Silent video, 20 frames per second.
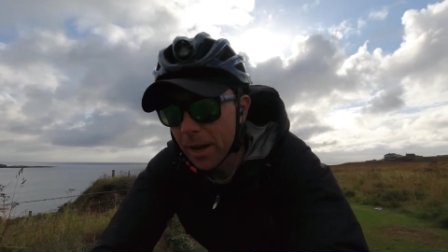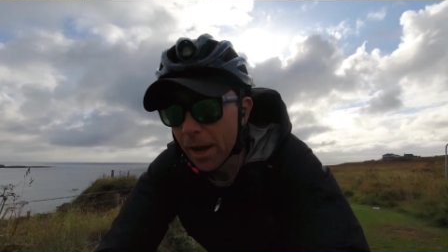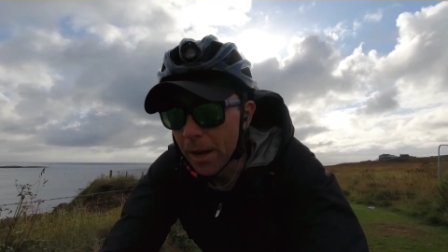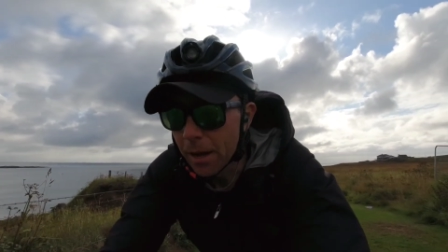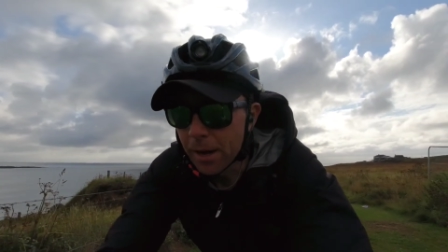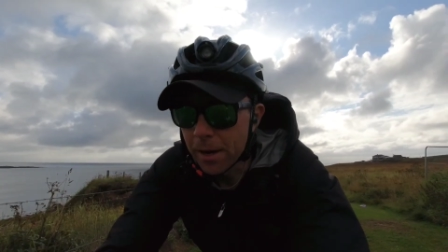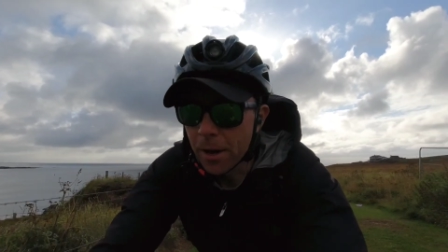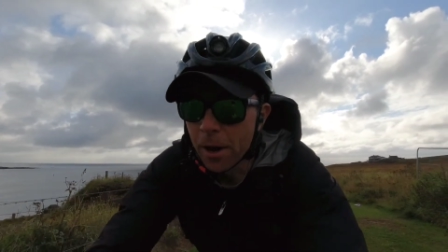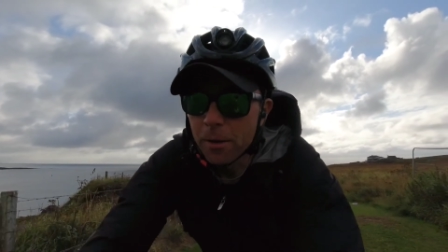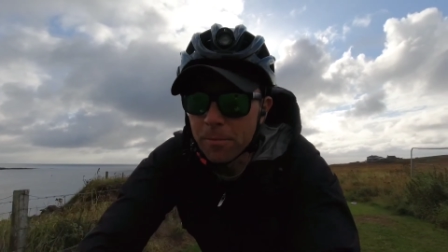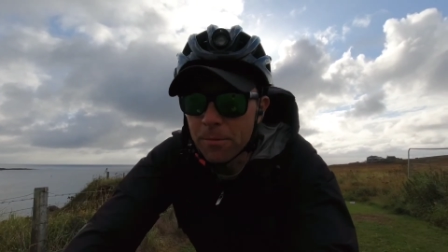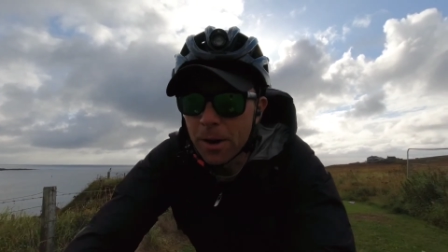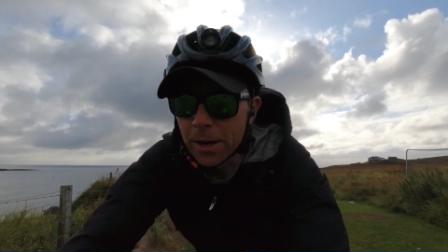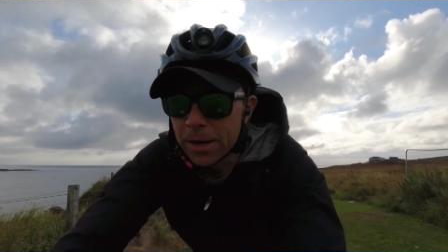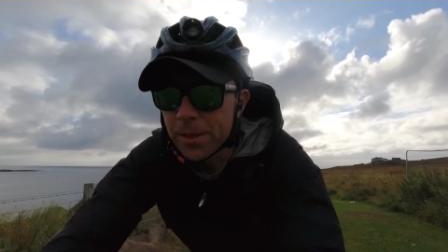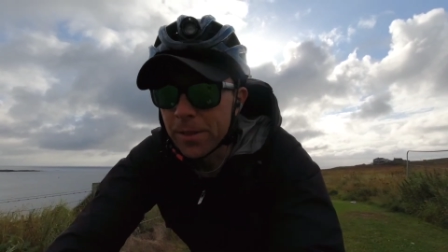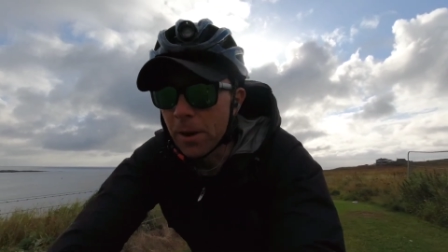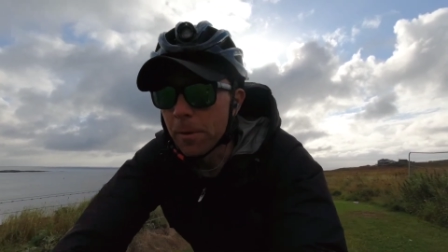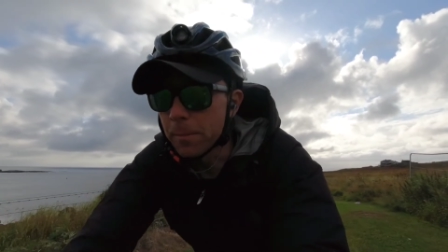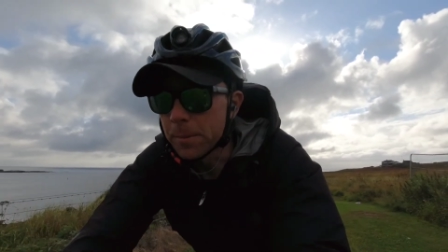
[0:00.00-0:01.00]
I know I'm
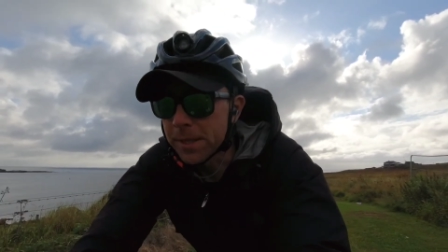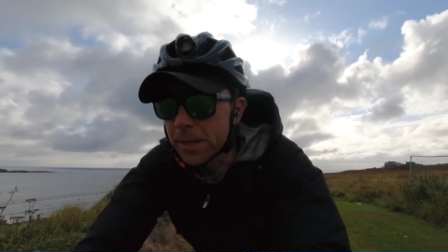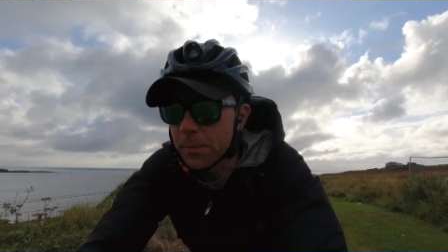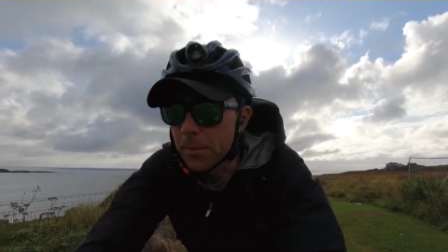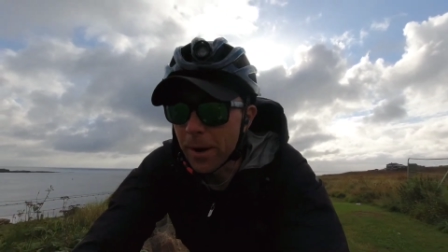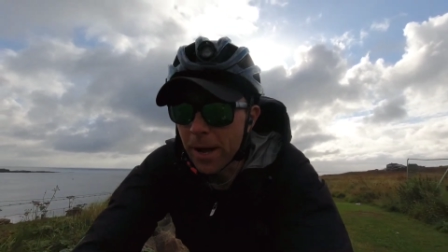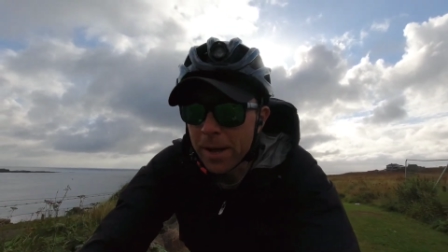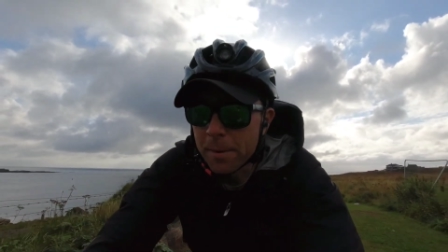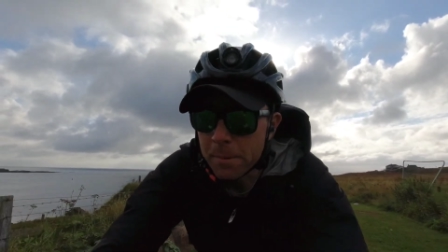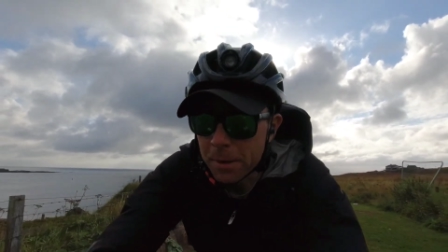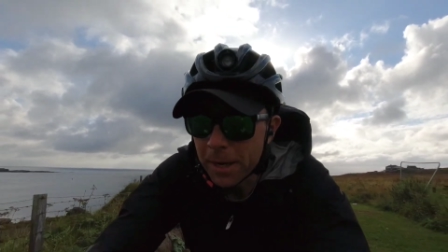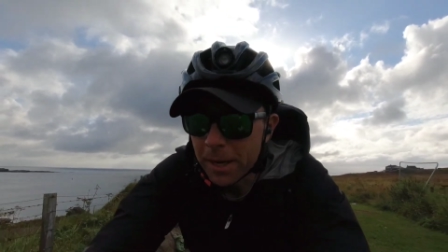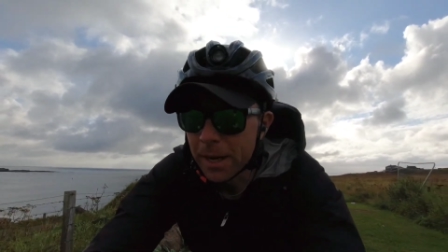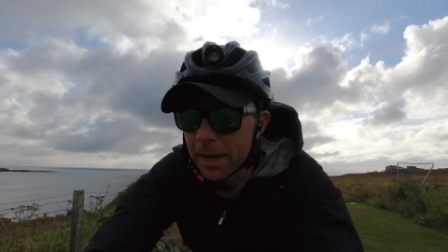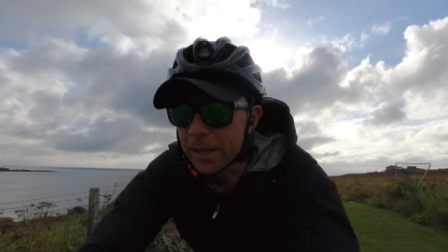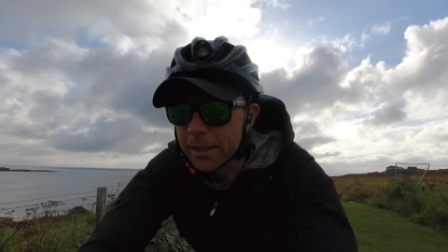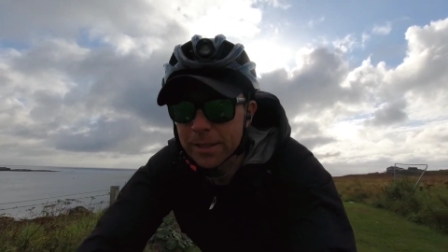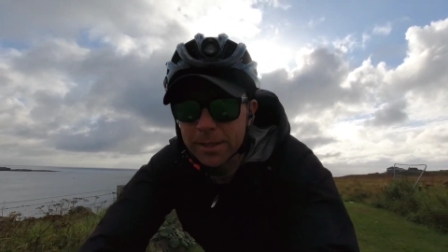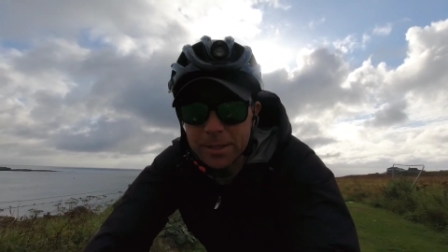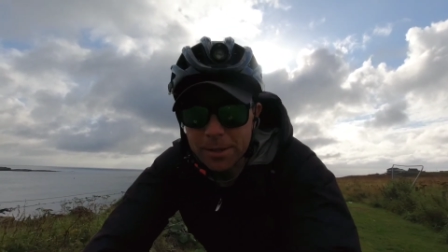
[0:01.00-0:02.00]
riding the opposite way, but
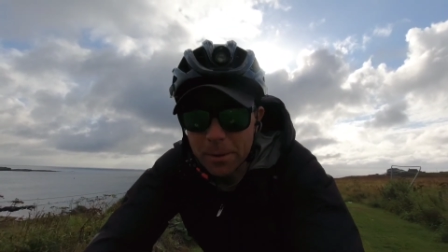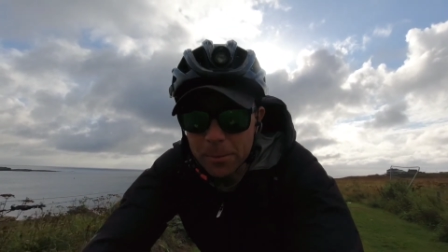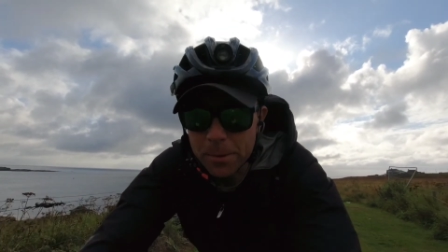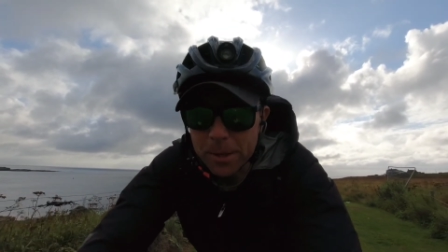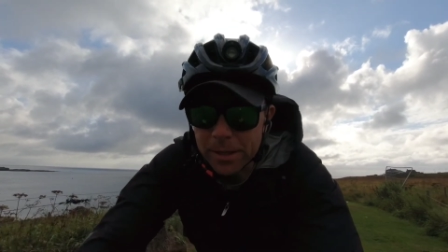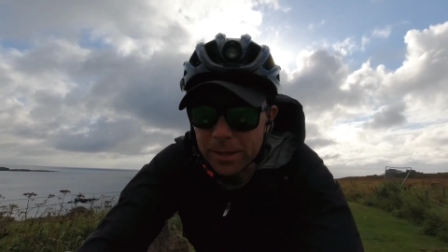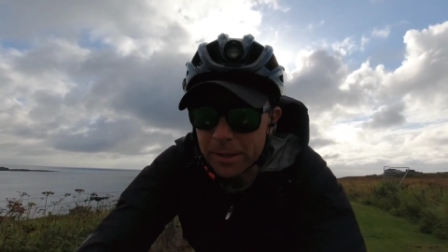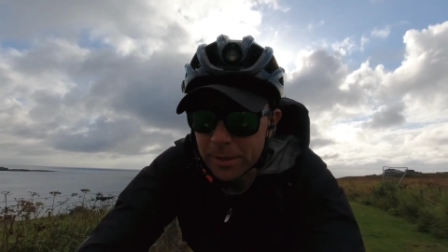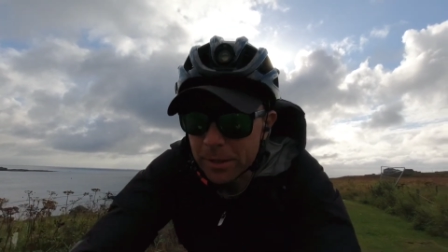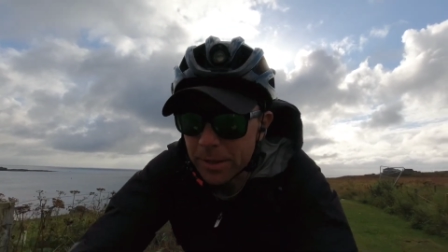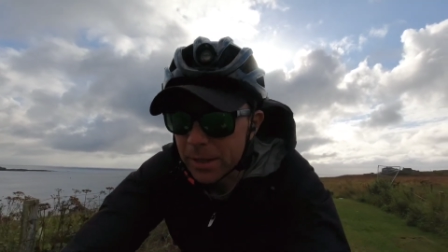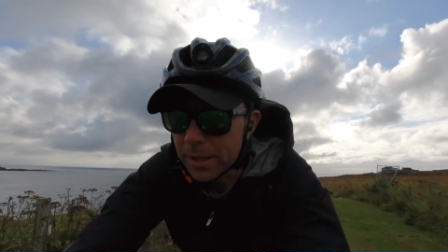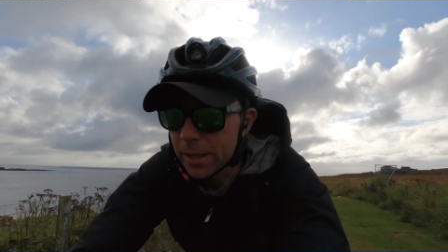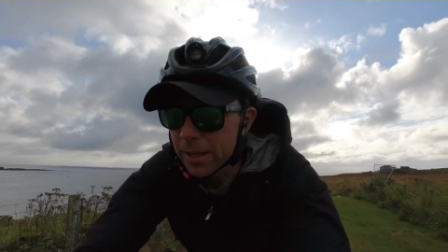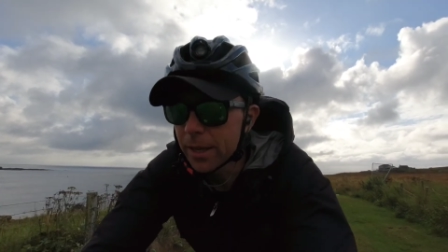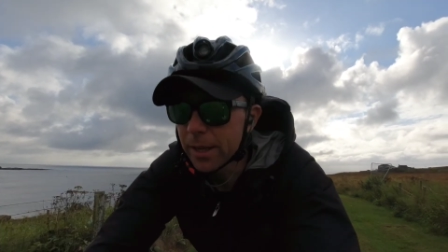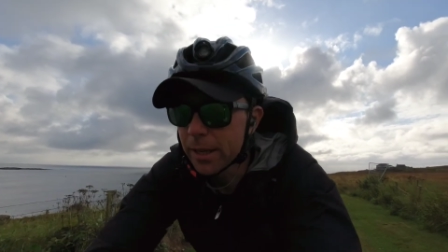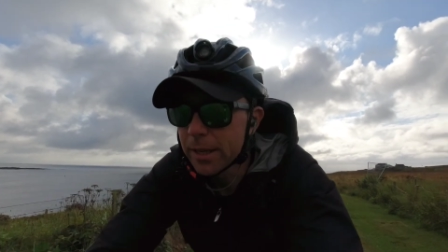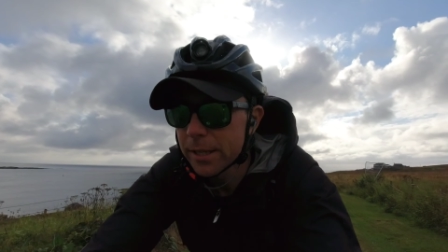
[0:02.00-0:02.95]
I just don't want to do it.